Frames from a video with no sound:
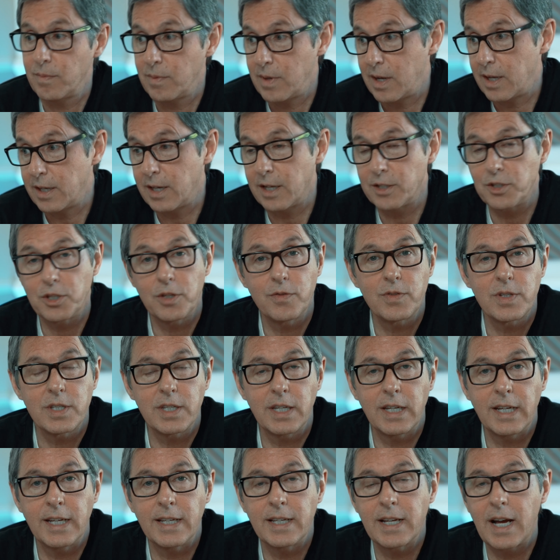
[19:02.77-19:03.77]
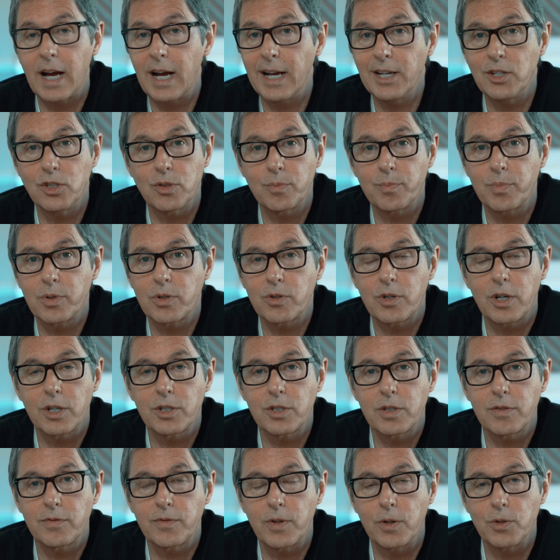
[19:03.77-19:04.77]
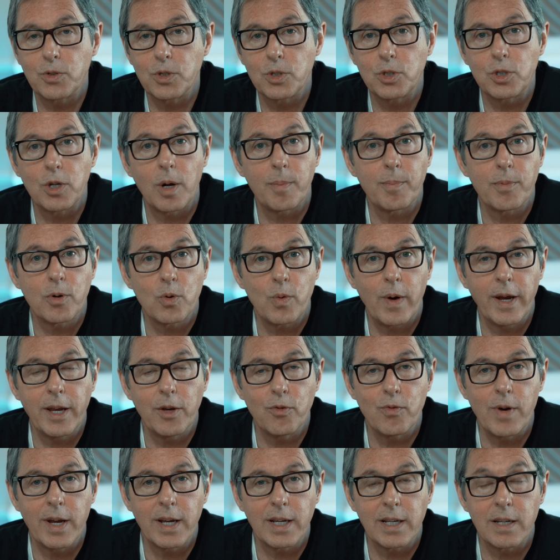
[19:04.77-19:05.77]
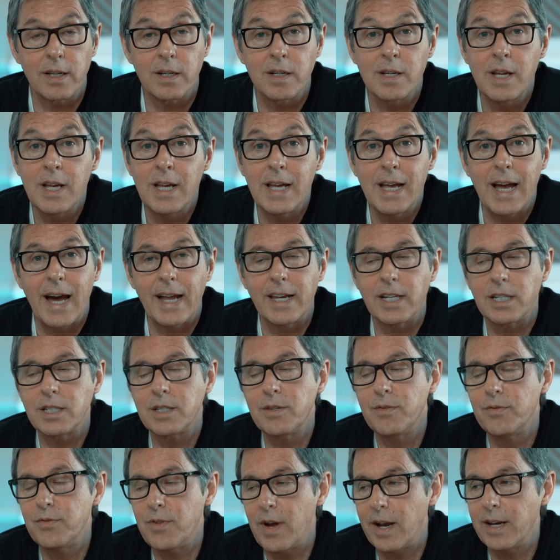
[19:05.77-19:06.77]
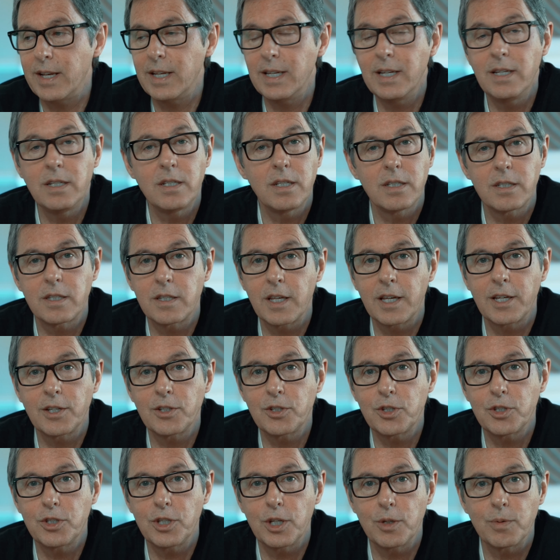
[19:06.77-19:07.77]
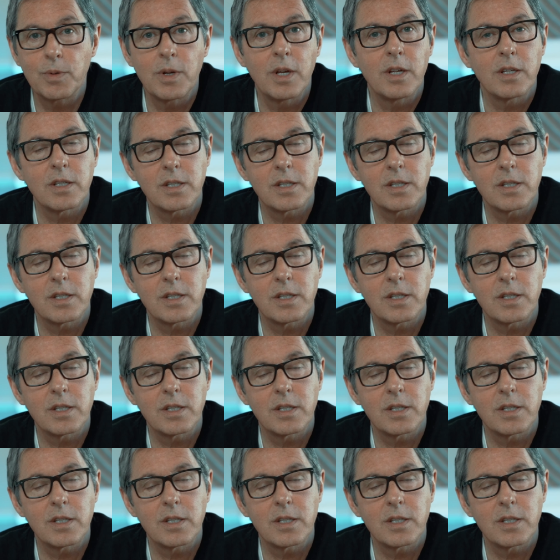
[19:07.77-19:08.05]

and as you've seen, I jump across to Photoshop quite regular, and it's a very easy thing to do.